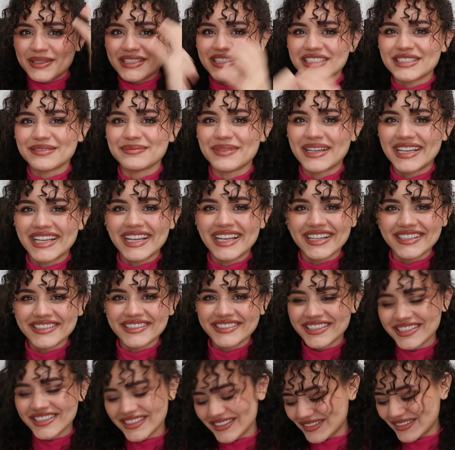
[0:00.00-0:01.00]
buns in my hair
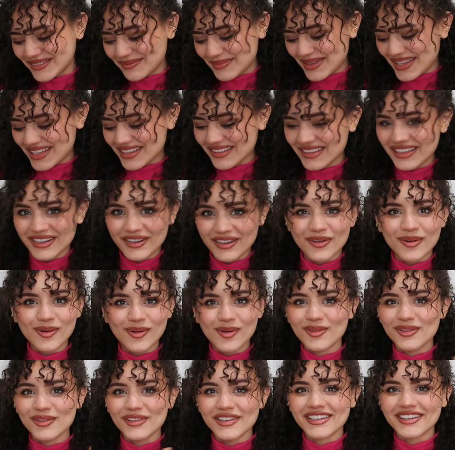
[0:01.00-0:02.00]
too and make it like a
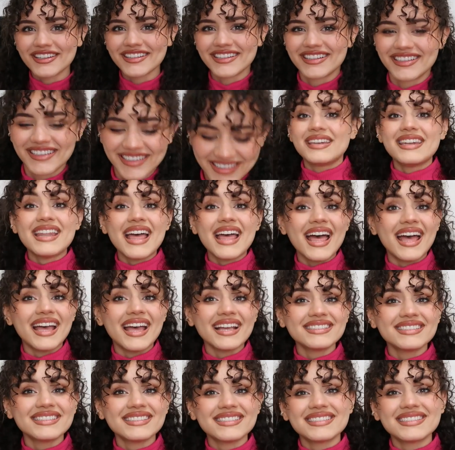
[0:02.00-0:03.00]
whole look.
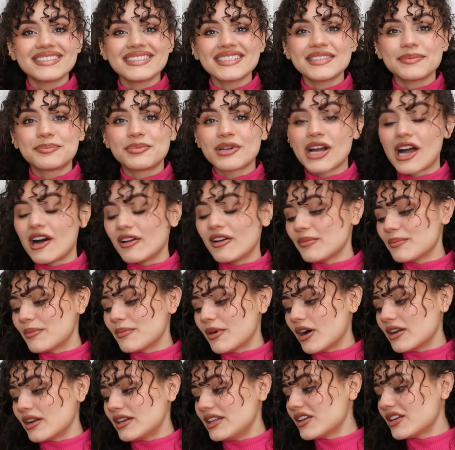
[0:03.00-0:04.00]
Next is this brown
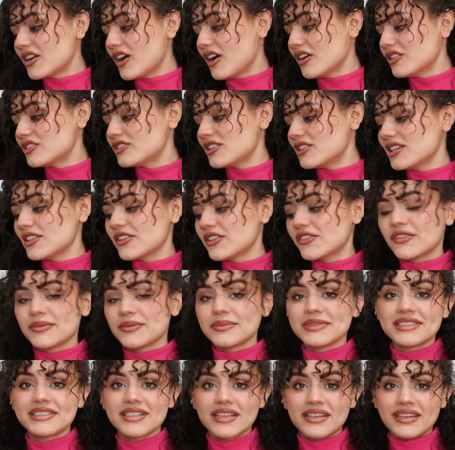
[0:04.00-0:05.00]
bodycon dress
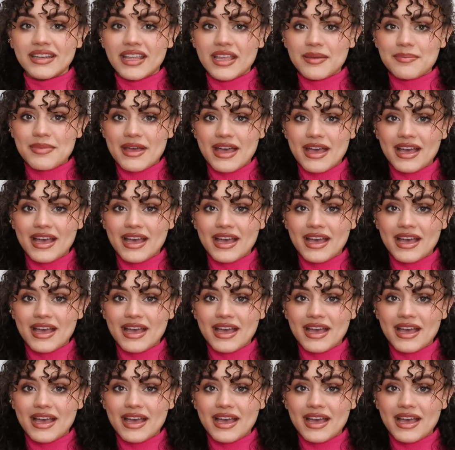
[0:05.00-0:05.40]
from Sunday